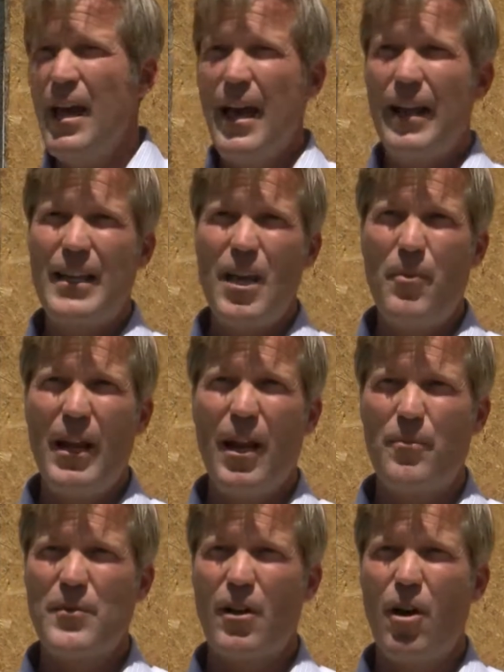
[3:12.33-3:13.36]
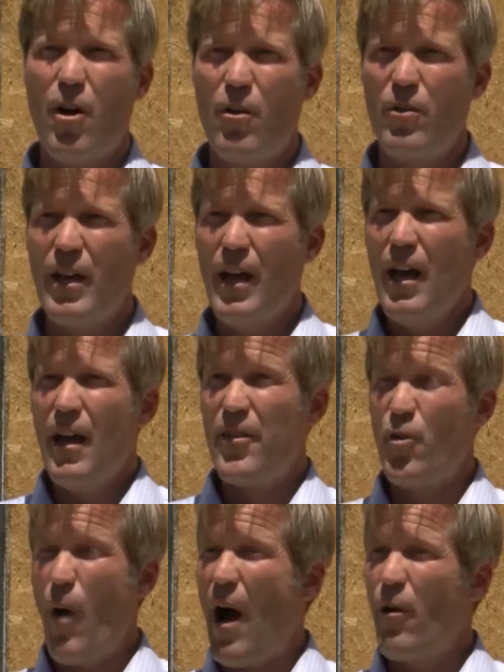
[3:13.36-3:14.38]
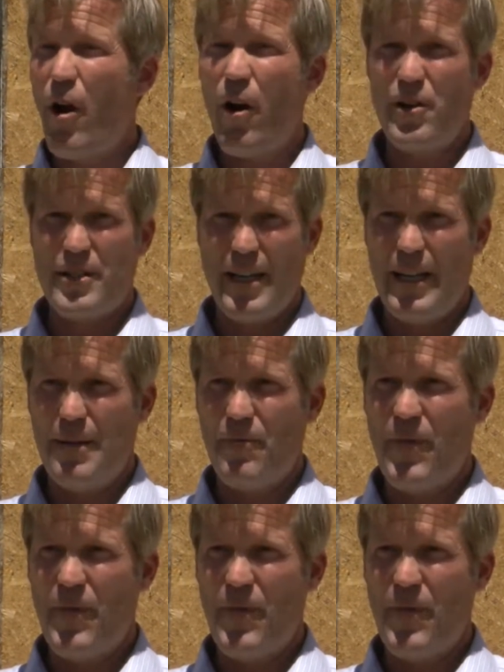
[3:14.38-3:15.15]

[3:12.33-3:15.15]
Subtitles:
and keeping it up to code throughout our city.